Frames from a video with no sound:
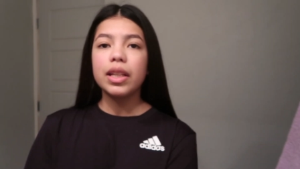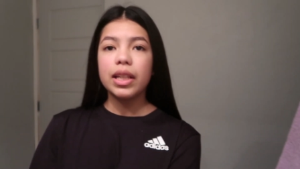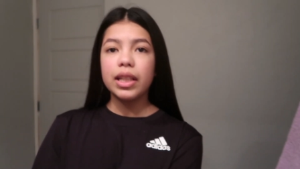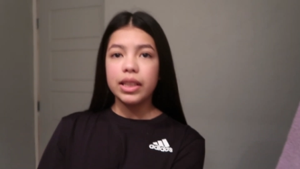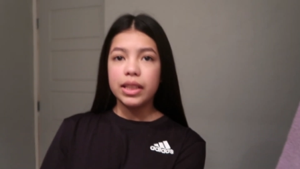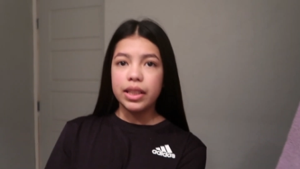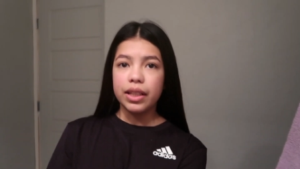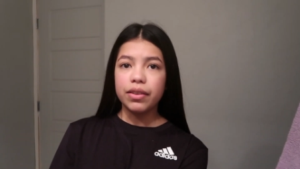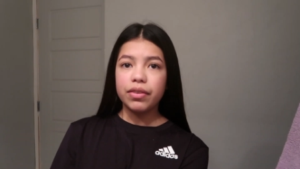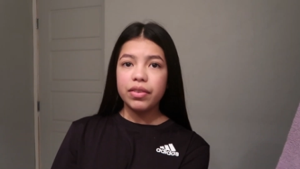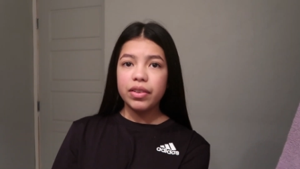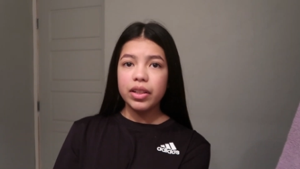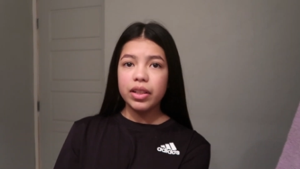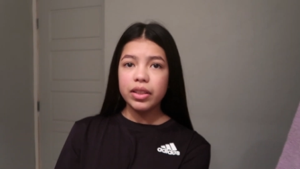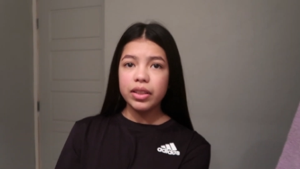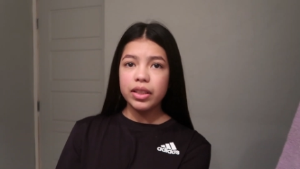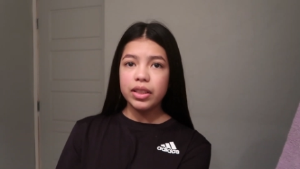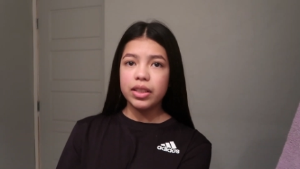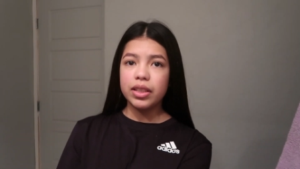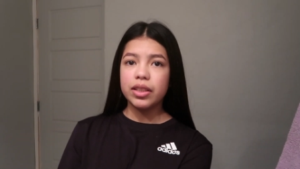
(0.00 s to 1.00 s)
It
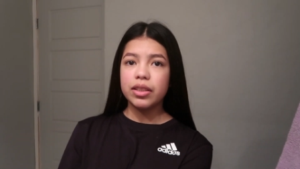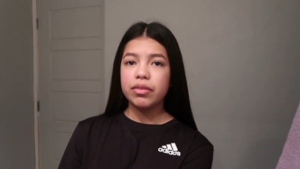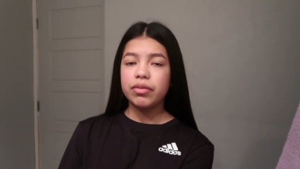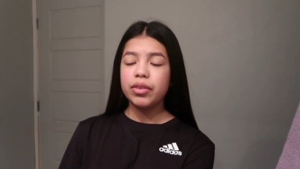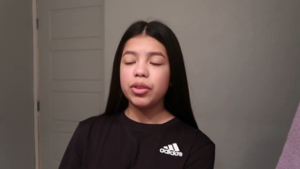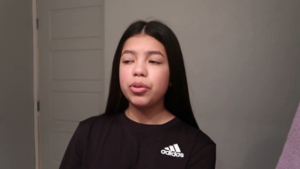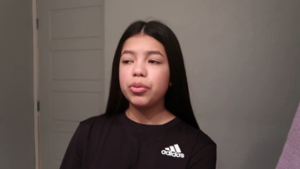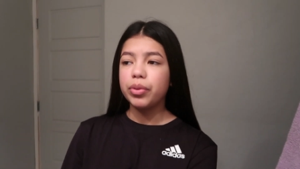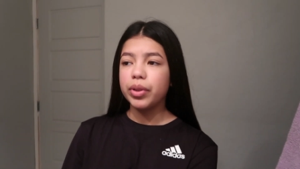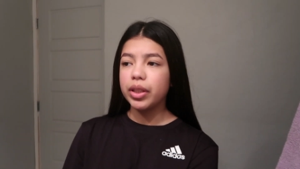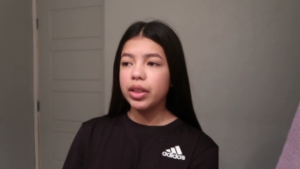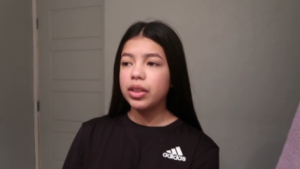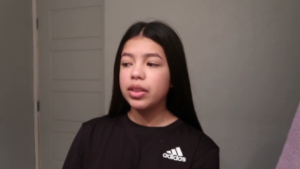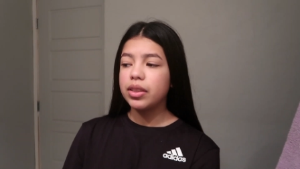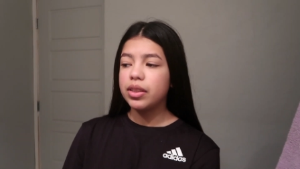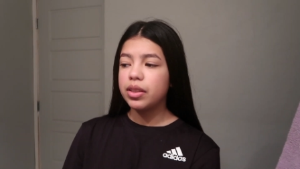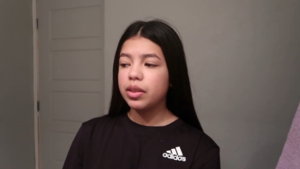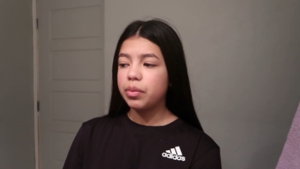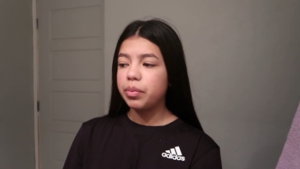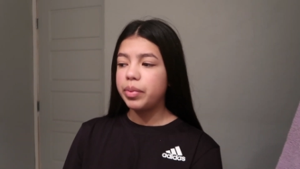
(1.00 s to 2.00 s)
definitely does feel
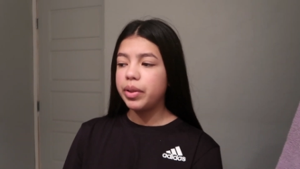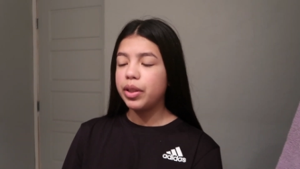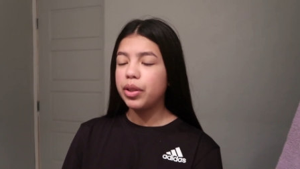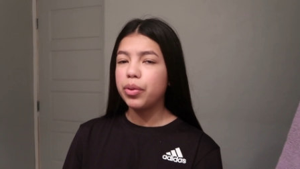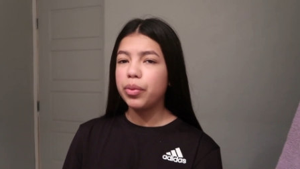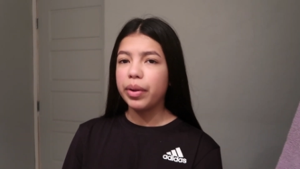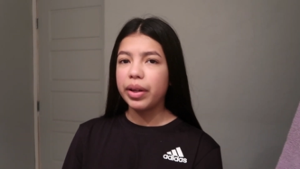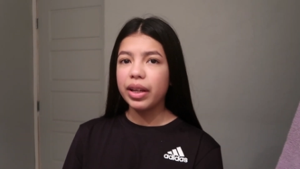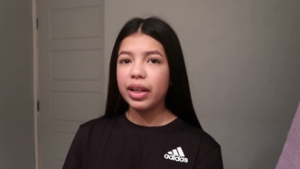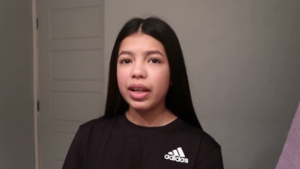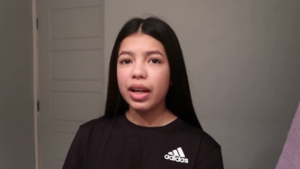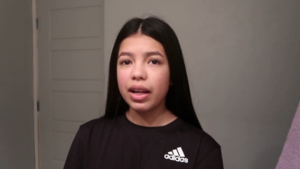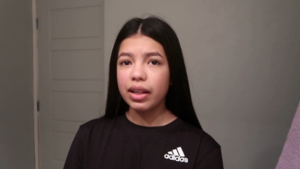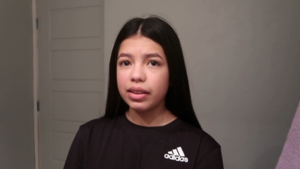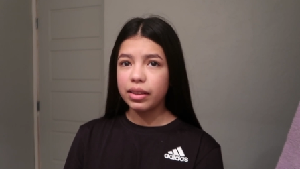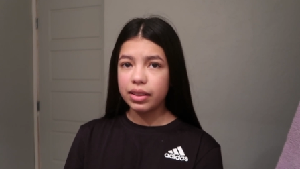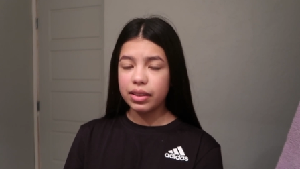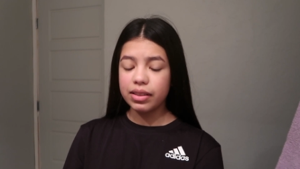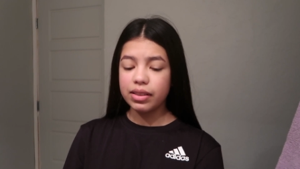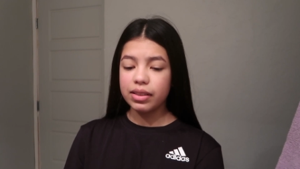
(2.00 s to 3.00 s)
weird to be awake
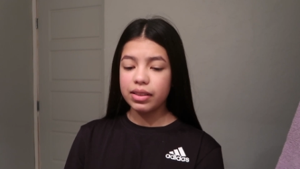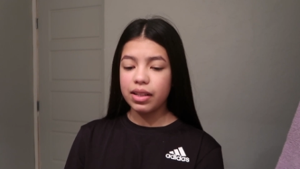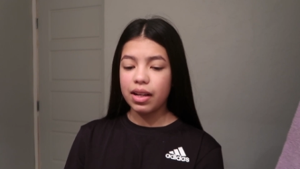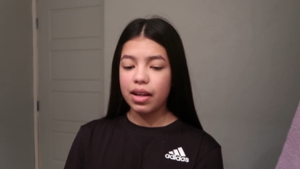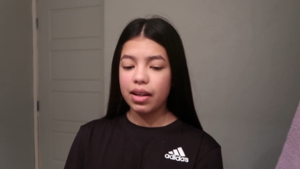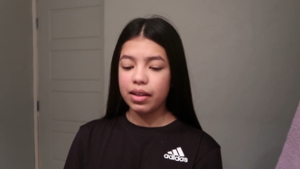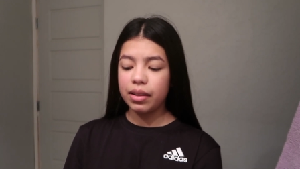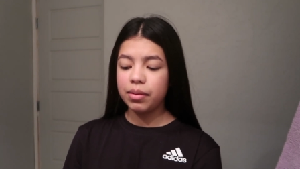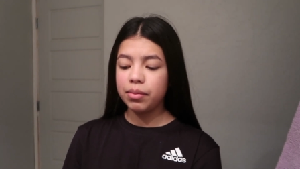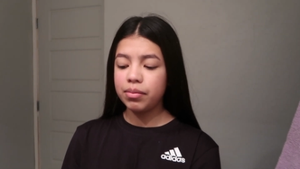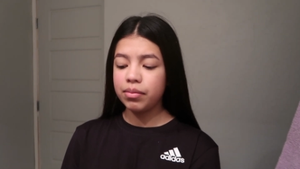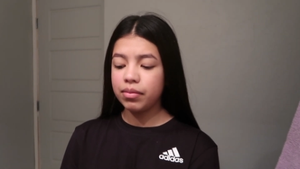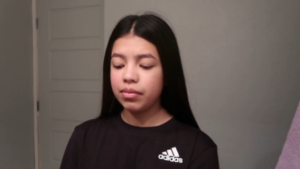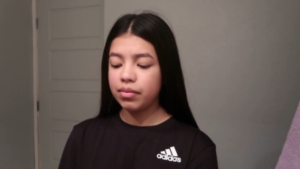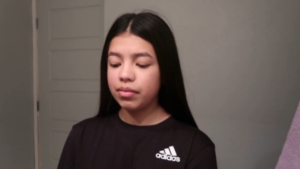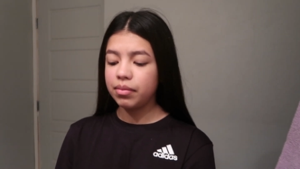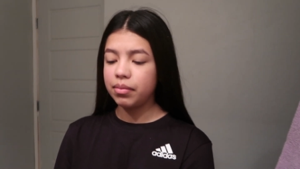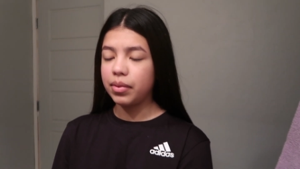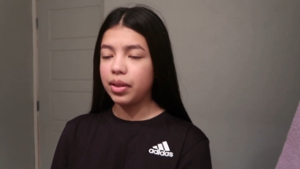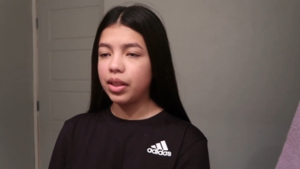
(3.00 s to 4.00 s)
at this time
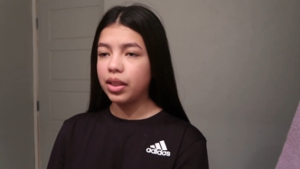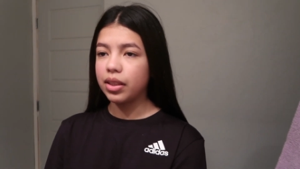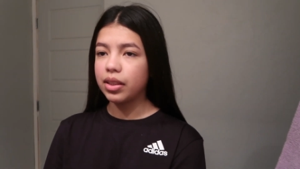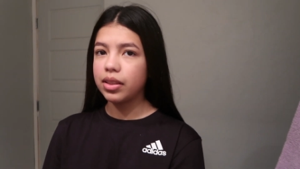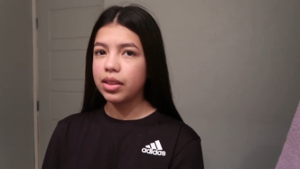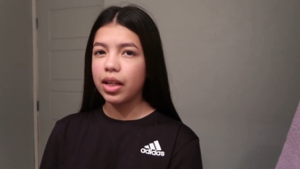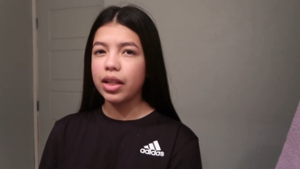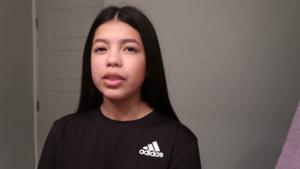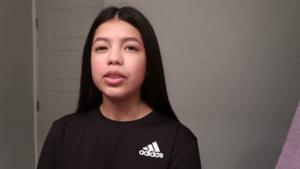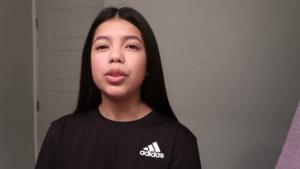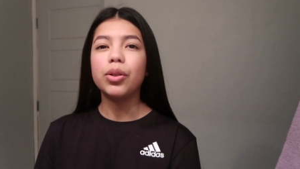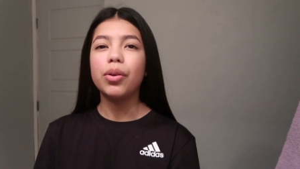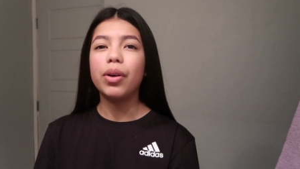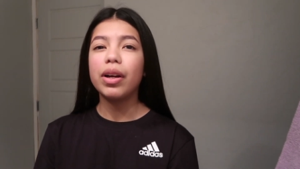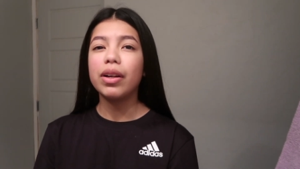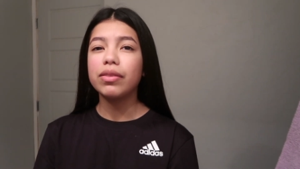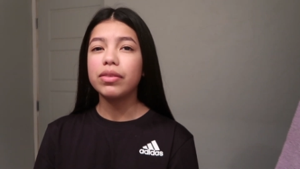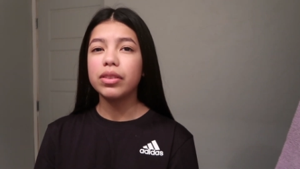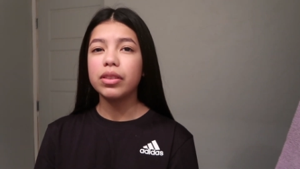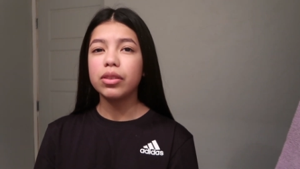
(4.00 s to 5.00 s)
because I don't
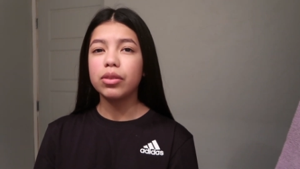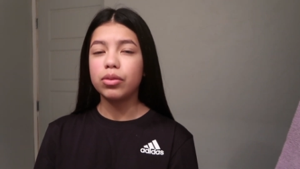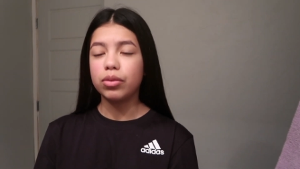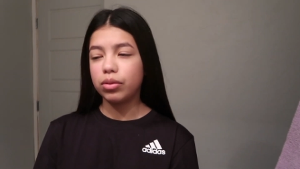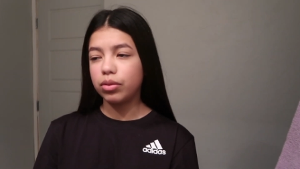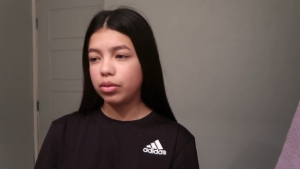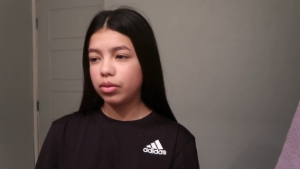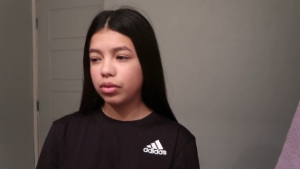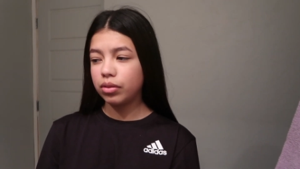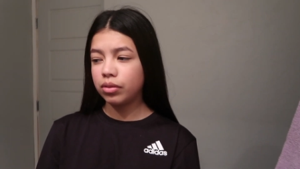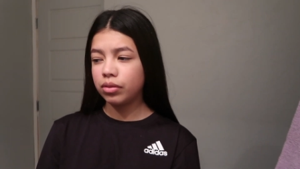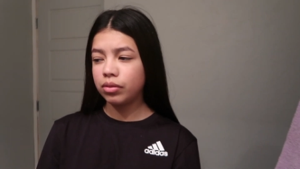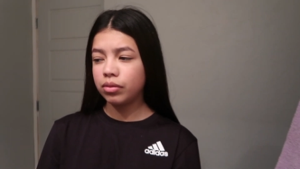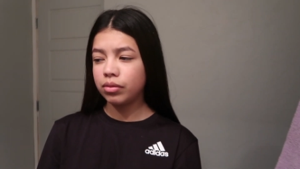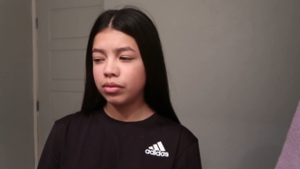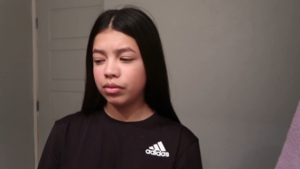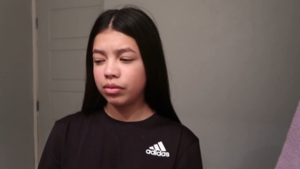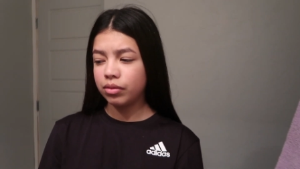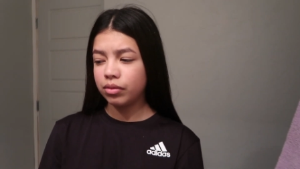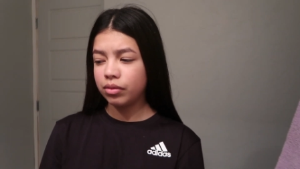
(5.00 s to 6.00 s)
have school
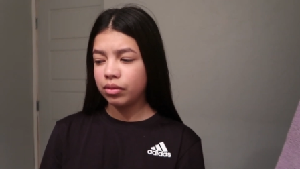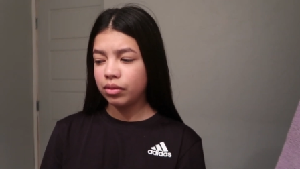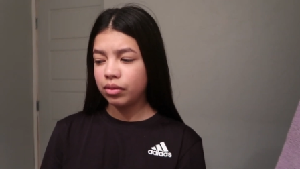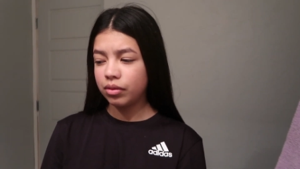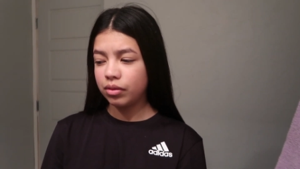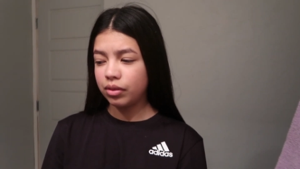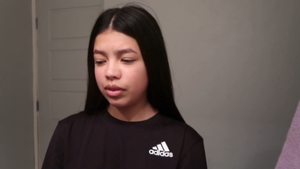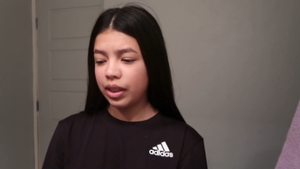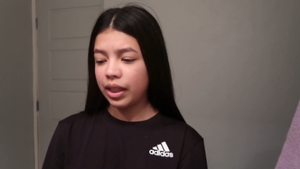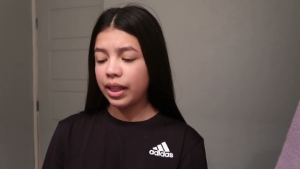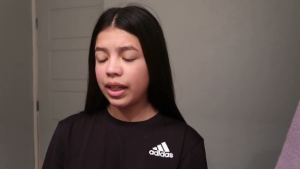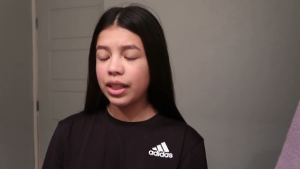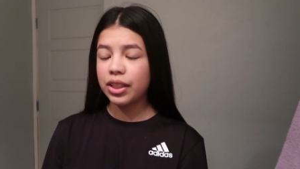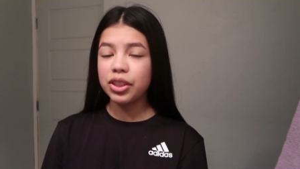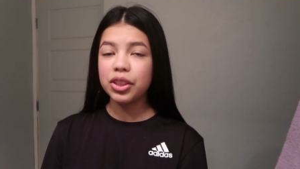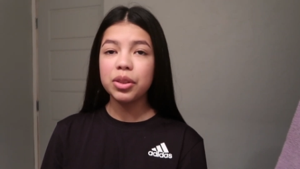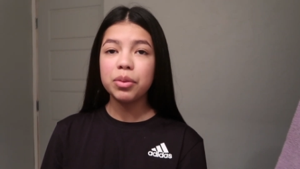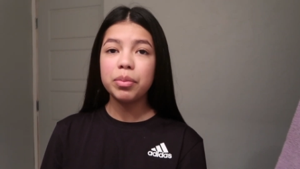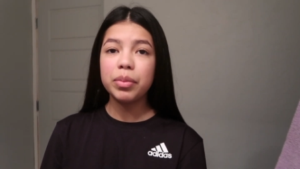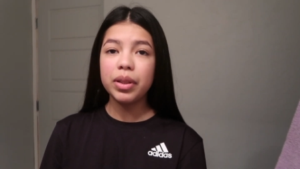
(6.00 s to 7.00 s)
and I
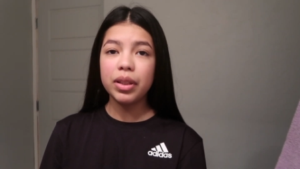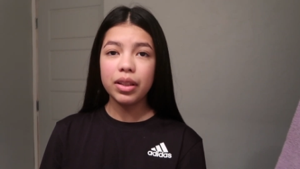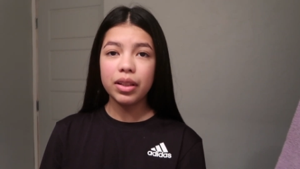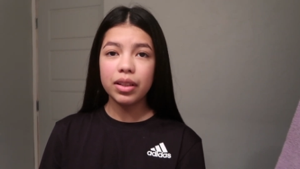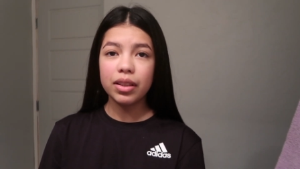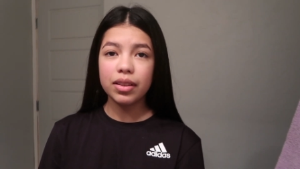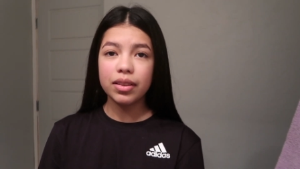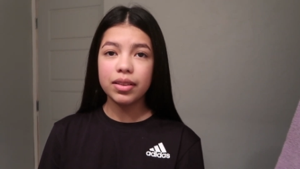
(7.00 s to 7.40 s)
should be